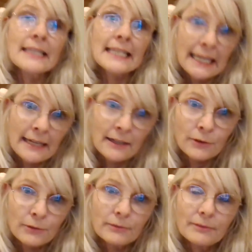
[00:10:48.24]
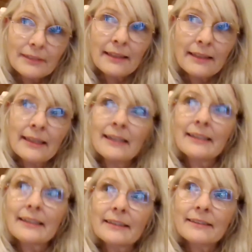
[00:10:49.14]
the kiln, I
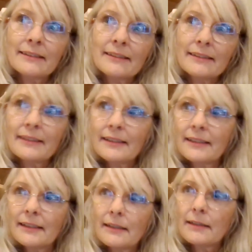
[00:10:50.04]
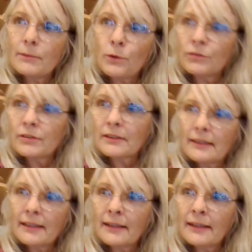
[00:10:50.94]
think, was